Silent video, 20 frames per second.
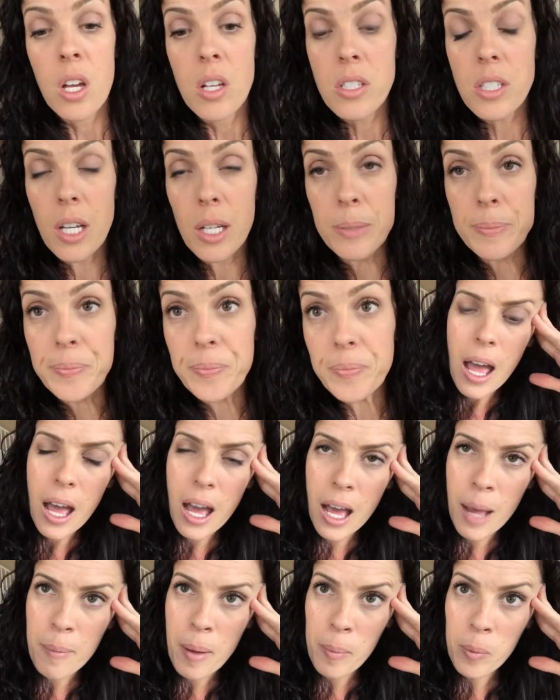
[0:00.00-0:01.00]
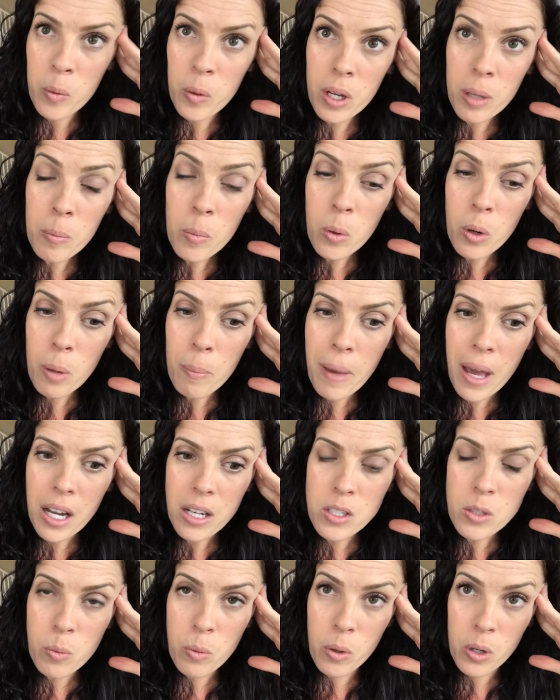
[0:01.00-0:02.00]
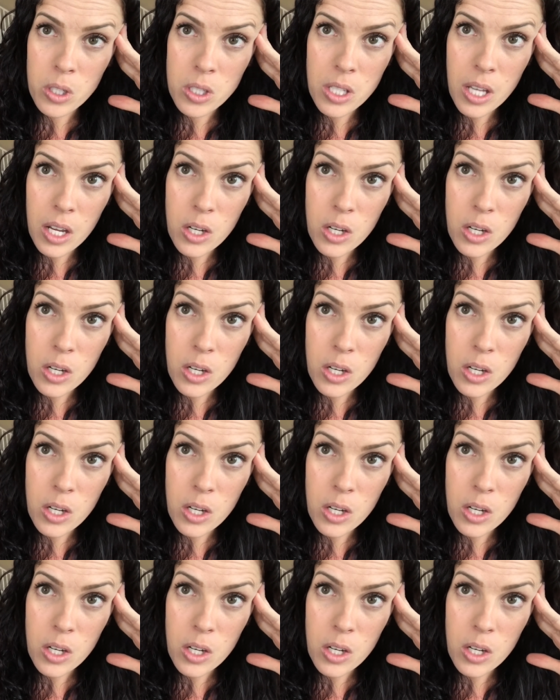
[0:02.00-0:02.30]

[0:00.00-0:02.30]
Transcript: So um, I'm going more back towards